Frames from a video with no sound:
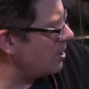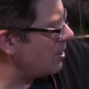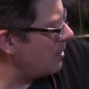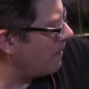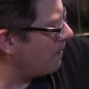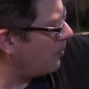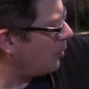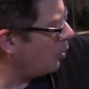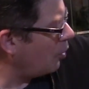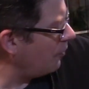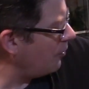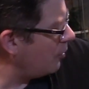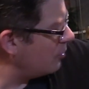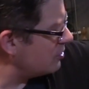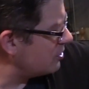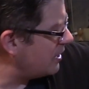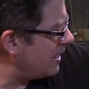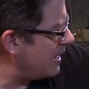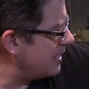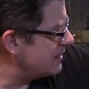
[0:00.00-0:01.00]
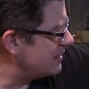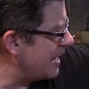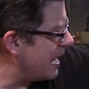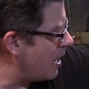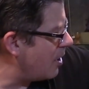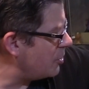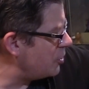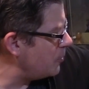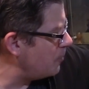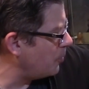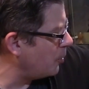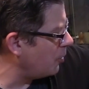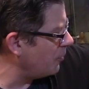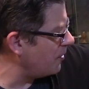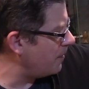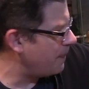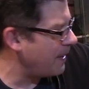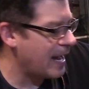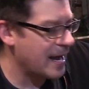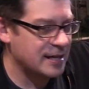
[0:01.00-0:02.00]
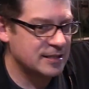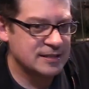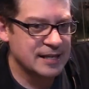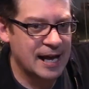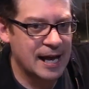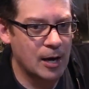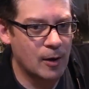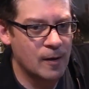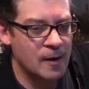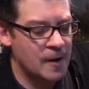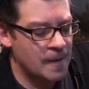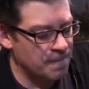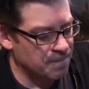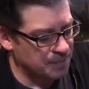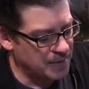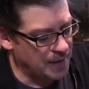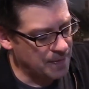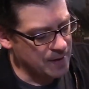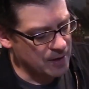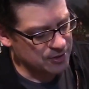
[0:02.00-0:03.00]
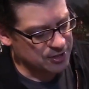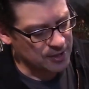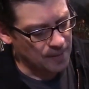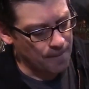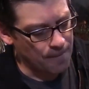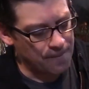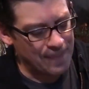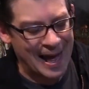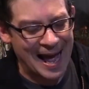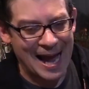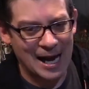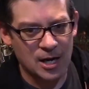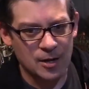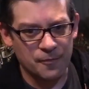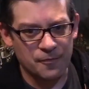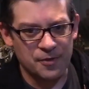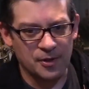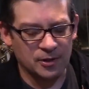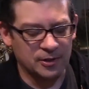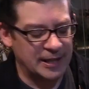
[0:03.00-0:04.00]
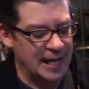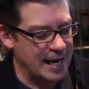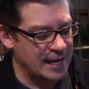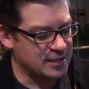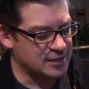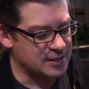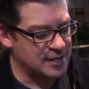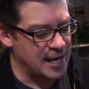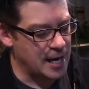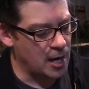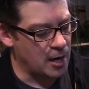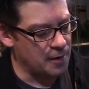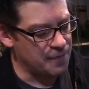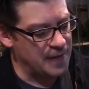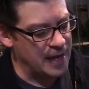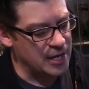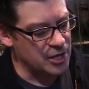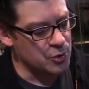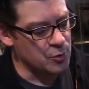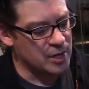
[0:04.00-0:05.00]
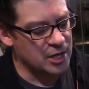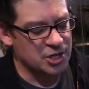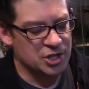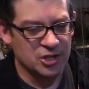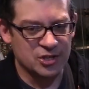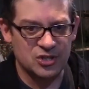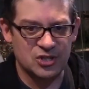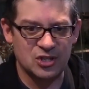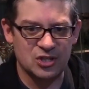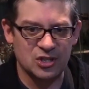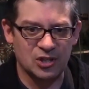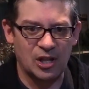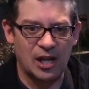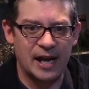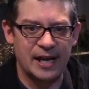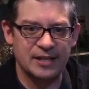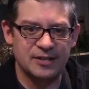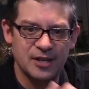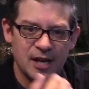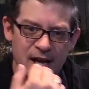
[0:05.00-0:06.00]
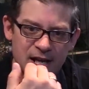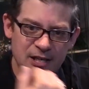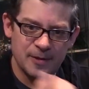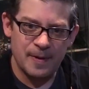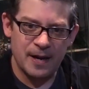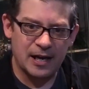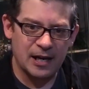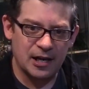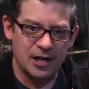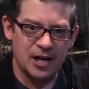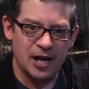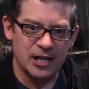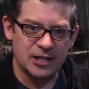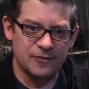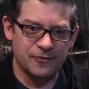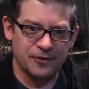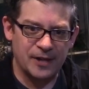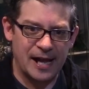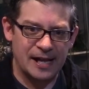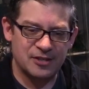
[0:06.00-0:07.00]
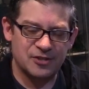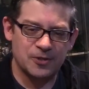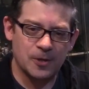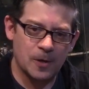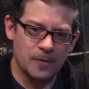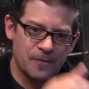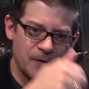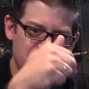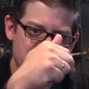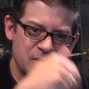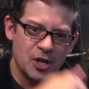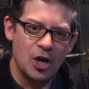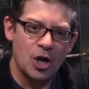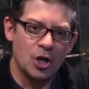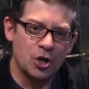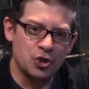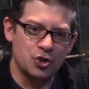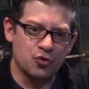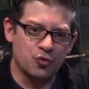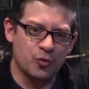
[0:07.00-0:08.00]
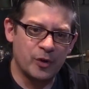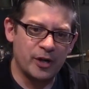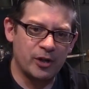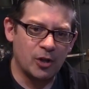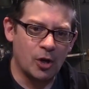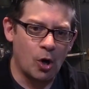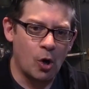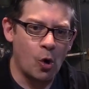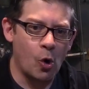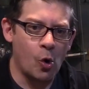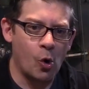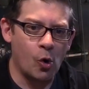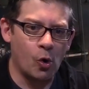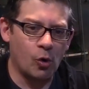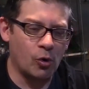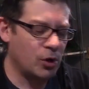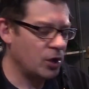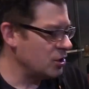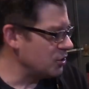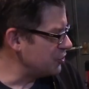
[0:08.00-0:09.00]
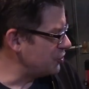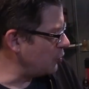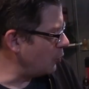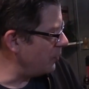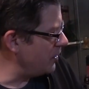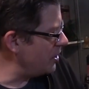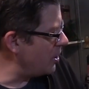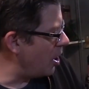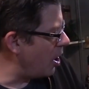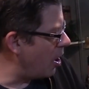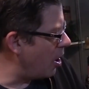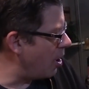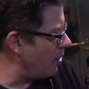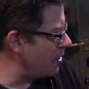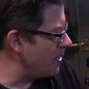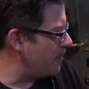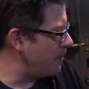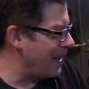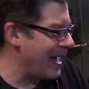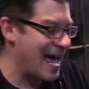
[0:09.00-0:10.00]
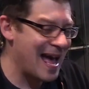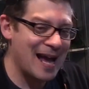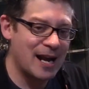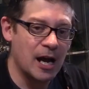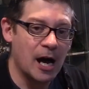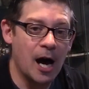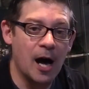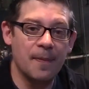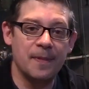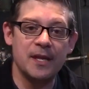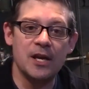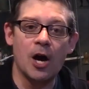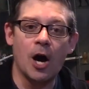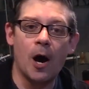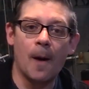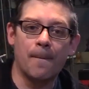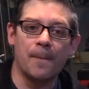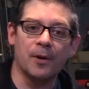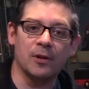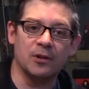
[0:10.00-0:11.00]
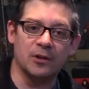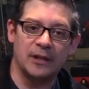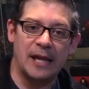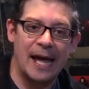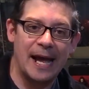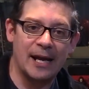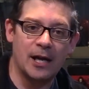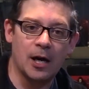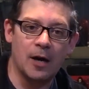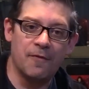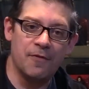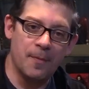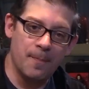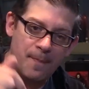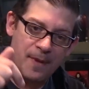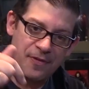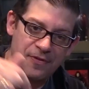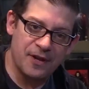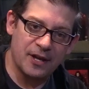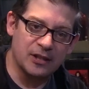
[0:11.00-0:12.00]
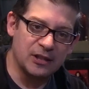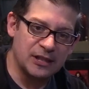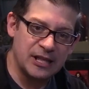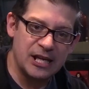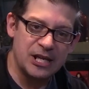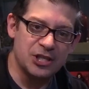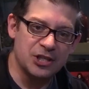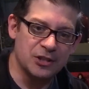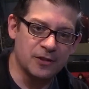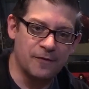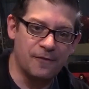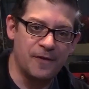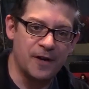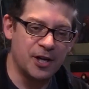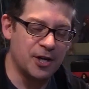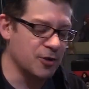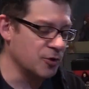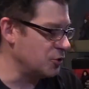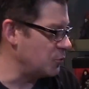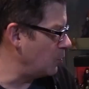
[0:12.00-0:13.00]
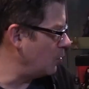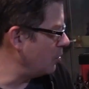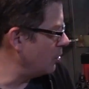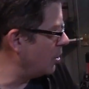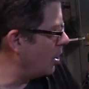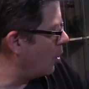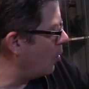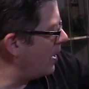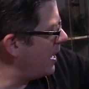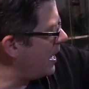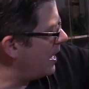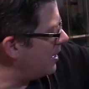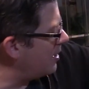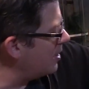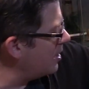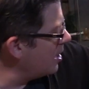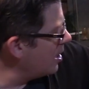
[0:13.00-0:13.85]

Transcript: pull those legs out, you pull the pegs out, and there's some back of the legs there that you can just slice to make it a nice flat surface, drill a hole so the peg on the upper leg of the Mythic Legions figures will go in,